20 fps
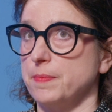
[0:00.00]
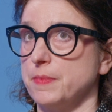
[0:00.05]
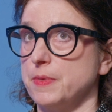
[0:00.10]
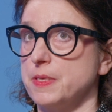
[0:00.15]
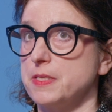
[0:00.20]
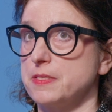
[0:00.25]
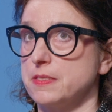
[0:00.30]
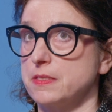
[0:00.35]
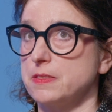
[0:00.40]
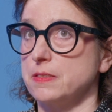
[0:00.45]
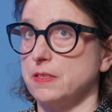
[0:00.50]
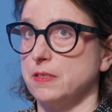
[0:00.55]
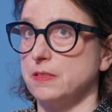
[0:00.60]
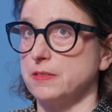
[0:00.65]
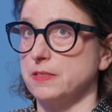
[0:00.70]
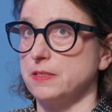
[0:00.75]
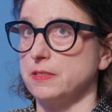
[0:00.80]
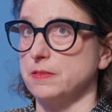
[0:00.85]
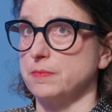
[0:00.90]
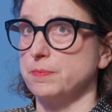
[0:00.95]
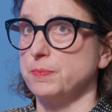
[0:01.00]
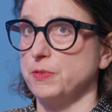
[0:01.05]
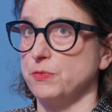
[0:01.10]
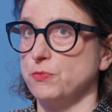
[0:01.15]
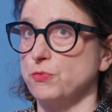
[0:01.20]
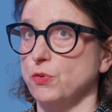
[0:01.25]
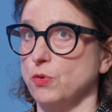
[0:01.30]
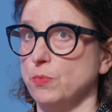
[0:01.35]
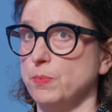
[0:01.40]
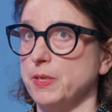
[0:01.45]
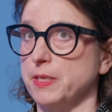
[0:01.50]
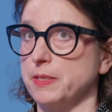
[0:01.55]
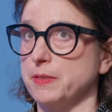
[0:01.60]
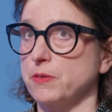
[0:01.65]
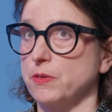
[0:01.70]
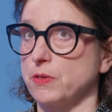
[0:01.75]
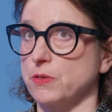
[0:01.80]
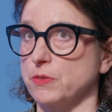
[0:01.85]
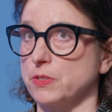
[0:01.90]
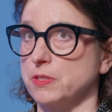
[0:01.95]
started before my
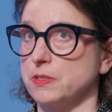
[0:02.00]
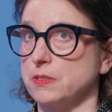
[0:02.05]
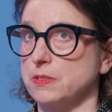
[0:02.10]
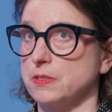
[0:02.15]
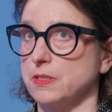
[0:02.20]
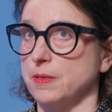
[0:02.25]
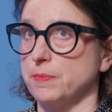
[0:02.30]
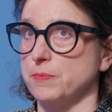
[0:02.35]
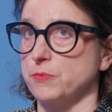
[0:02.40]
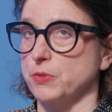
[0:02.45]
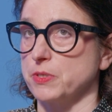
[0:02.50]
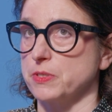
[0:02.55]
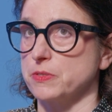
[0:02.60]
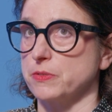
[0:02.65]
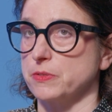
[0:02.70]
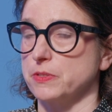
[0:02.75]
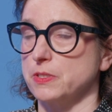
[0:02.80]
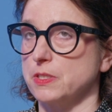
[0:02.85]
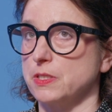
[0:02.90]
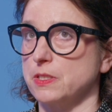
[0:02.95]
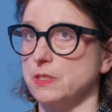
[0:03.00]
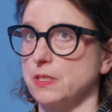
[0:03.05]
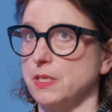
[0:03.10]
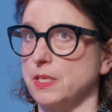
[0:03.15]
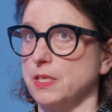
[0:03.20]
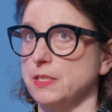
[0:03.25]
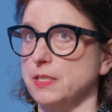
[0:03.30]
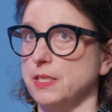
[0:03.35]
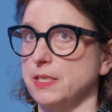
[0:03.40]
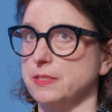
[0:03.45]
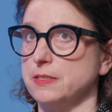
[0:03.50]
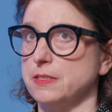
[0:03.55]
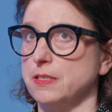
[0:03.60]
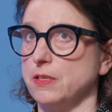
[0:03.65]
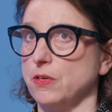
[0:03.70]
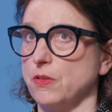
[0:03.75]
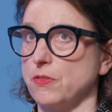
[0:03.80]
current research in Italy,